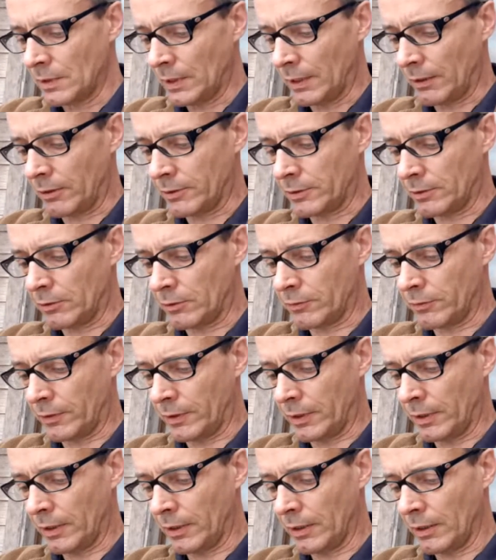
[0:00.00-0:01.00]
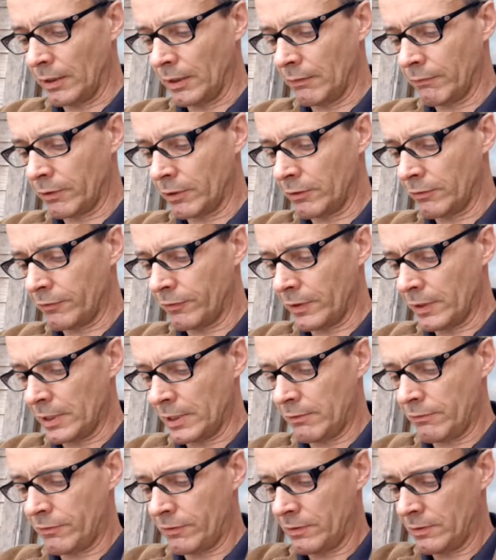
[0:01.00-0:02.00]
I've got to look for it. I've got a
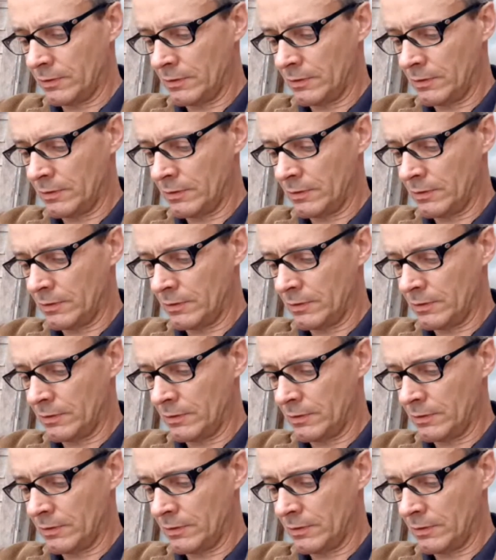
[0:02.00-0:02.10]
5.